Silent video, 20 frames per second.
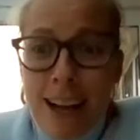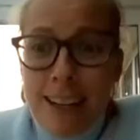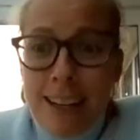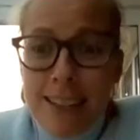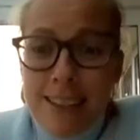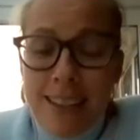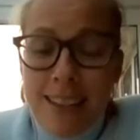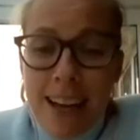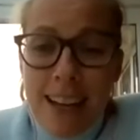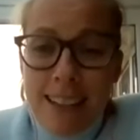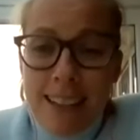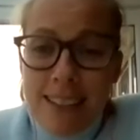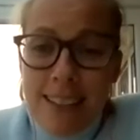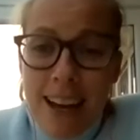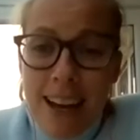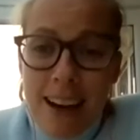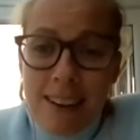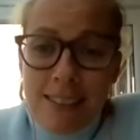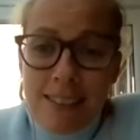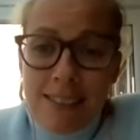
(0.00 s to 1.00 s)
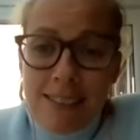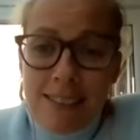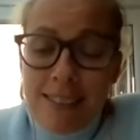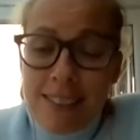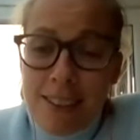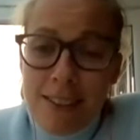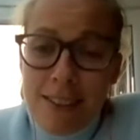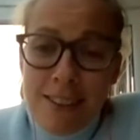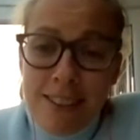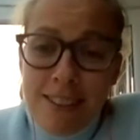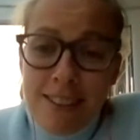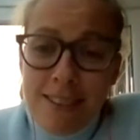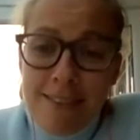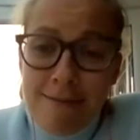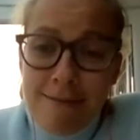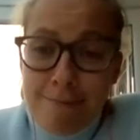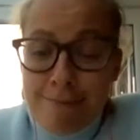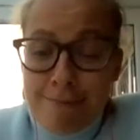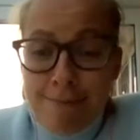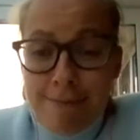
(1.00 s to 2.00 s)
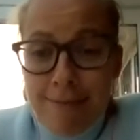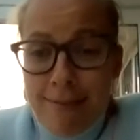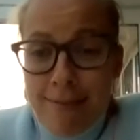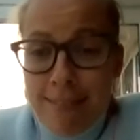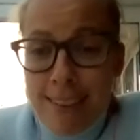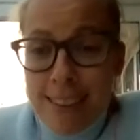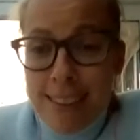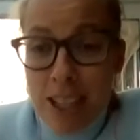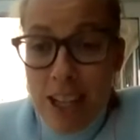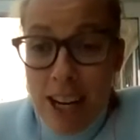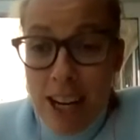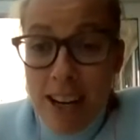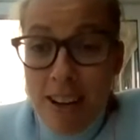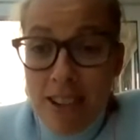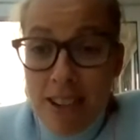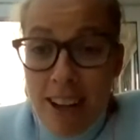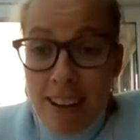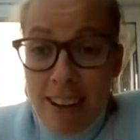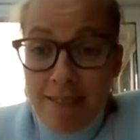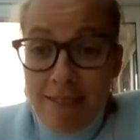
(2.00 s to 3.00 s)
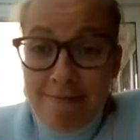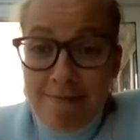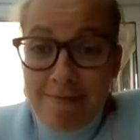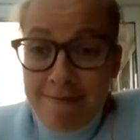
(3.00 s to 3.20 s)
that's how London changed it.